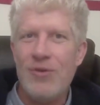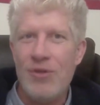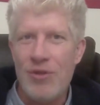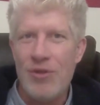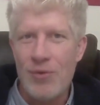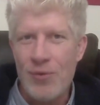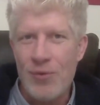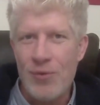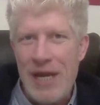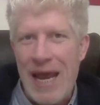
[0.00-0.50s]

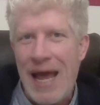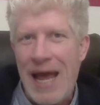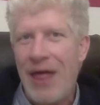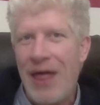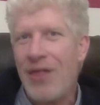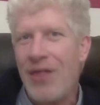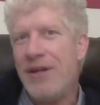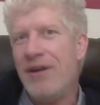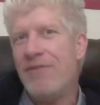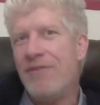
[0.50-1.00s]
the
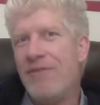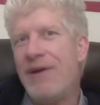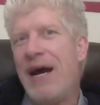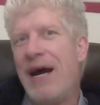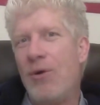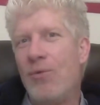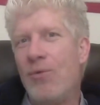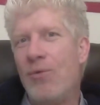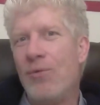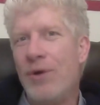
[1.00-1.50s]
reality of
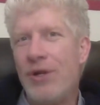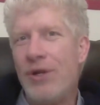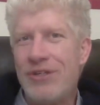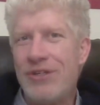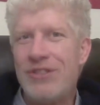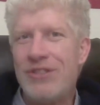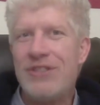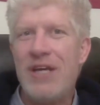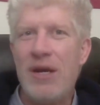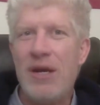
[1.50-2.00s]
how real
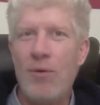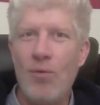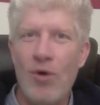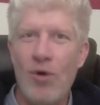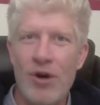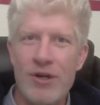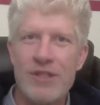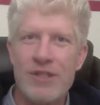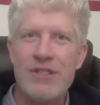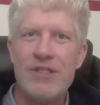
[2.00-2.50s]
estate
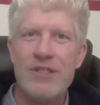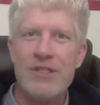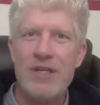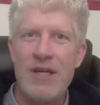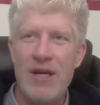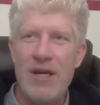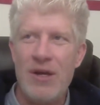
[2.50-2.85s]
works